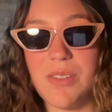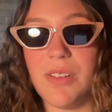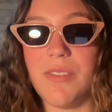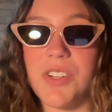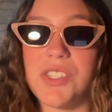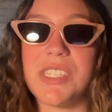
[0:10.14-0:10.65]

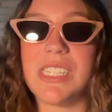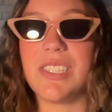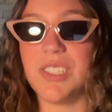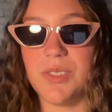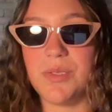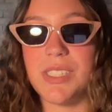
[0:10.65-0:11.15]
University
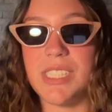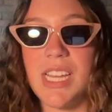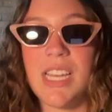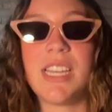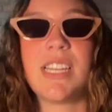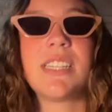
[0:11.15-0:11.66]
news.
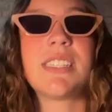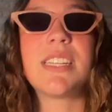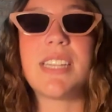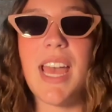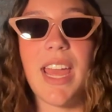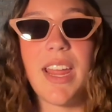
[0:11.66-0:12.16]

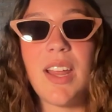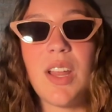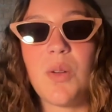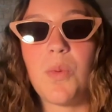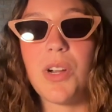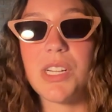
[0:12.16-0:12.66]
Today, we're